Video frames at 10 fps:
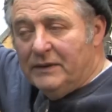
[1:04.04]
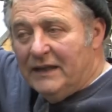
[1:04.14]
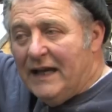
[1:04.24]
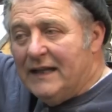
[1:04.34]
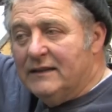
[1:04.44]

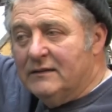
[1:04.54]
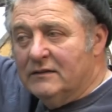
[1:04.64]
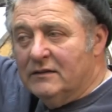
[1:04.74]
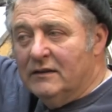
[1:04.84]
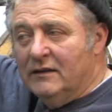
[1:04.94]

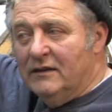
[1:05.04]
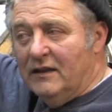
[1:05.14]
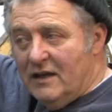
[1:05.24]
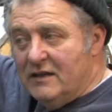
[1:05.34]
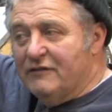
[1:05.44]
behind
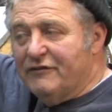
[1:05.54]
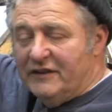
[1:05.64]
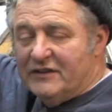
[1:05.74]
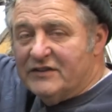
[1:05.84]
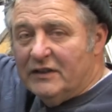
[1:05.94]
any
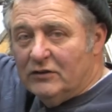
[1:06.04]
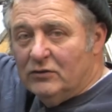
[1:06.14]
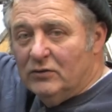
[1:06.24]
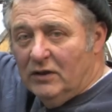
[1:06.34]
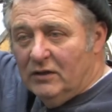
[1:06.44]
fittings that
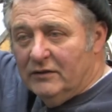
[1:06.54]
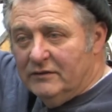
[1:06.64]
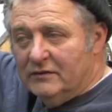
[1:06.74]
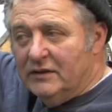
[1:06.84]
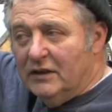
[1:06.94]
go
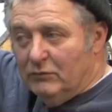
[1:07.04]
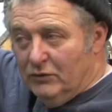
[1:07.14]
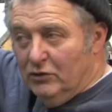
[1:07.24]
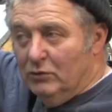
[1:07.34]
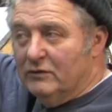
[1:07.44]
on and then we
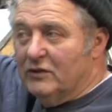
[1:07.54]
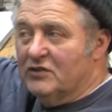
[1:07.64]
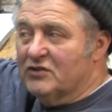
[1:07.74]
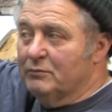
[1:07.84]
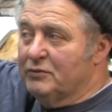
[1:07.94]
know we've
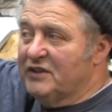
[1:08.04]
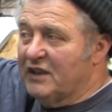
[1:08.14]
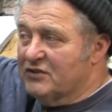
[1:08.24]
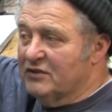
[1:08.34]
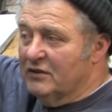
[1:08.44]
got some
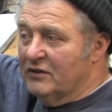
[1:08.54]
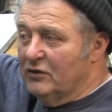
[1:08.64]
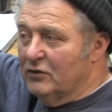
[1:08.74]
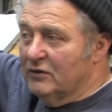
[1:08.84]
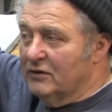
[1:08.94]
protection to the
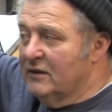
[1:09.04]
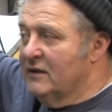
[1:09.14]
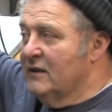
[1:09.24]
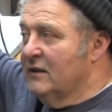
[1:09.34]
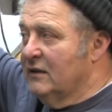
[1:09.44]
hull.
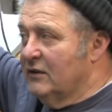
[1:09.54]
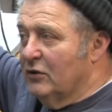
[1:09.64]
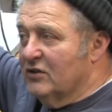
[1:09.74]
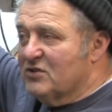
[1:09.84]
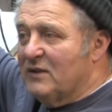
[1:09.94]
It
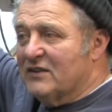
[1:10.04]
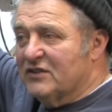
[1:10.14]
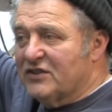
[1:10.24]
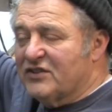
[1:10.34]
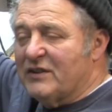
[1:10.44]
also acts
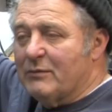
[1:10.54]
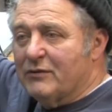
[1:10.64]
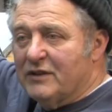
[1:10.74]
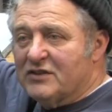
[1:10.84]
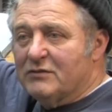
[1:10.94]
as a
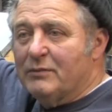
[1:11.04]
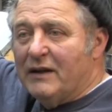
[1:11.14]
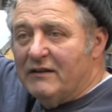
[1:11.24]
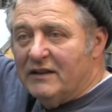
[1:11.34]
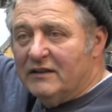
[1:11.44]
separation
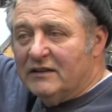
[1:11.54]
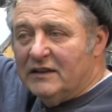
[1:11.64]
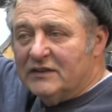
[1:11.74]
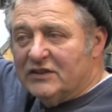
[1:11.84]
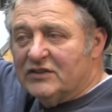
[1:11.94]
barrier in
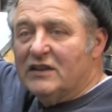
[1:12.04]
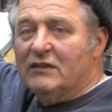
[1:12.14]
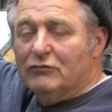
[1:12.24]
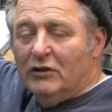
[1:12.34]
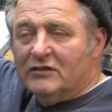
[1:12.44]
case there's
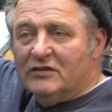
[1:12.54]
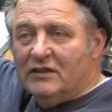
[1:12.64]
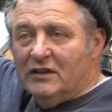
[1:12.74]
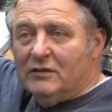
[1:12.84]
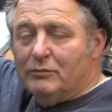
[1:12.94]
any rot
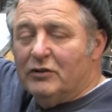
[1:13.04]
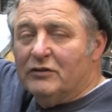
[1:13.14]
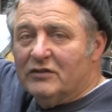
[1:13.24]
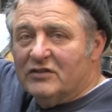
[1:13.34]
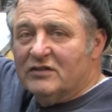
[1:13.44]
in the
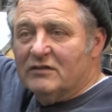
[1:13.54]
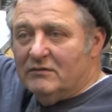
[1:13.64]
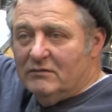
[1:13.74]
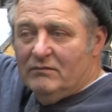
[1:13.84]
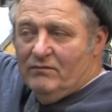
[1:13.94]
products
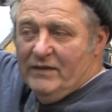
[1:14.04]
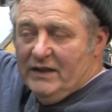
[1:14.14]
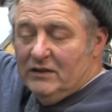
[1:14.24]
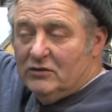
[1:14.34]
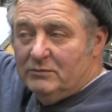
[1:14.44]

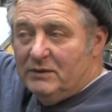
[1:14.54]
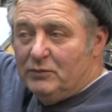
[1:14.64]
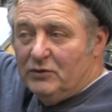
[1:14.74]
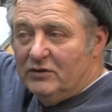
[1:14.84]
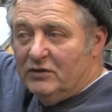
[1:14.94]
that you could be
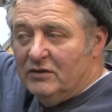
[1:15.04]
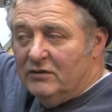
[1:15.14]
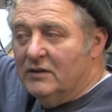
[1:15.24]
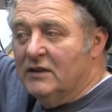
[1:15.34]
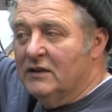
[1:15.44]
putting
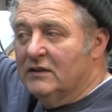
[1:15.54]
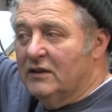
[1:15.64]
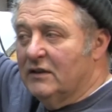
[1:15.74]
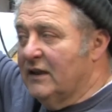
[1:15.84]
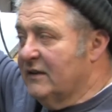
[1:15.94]
on
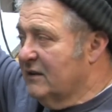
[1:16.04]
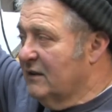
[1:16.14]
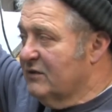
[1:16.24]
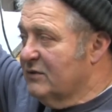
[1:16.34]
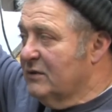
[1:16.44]
and that
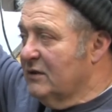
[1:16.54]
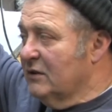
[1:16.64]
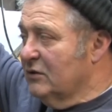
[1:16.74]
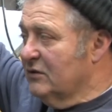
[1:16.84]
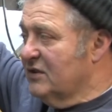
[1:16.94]
gives you a, a
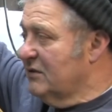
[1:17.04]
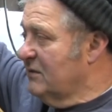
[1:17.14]
good